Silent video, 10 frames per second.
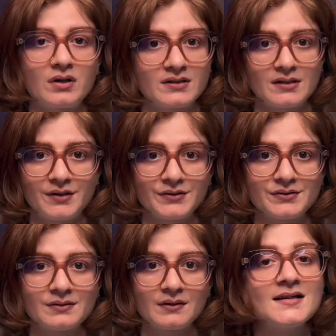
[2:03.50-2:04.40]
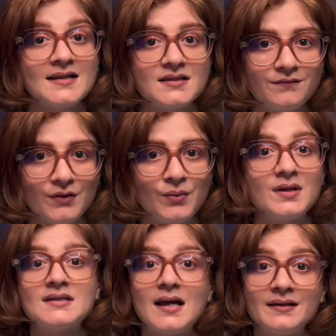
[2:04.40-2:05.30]
stars. TensorFlow
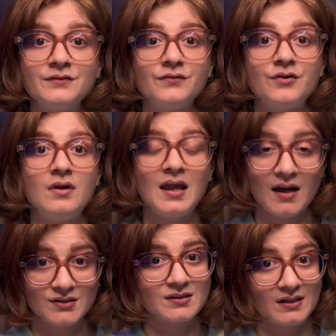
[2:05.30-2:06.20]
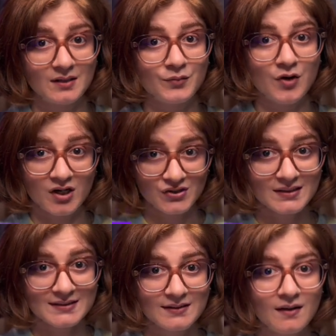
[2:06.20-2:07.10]
is ideal for large-scale
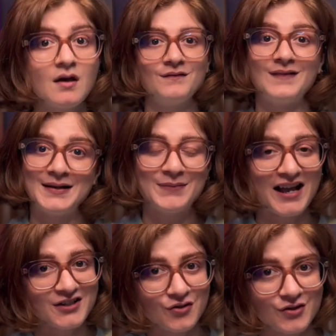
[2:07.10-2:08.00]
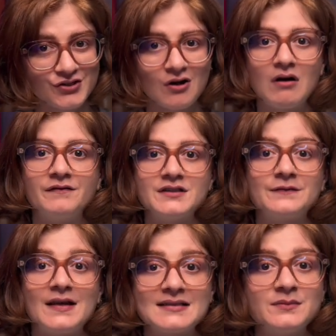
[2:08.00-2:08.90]
projects, while PyTorch offers
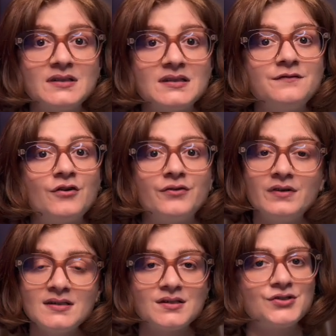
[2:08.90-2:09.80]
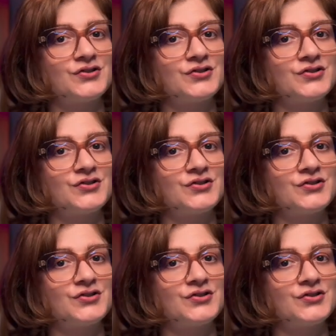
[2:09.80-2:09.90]
flexibility for research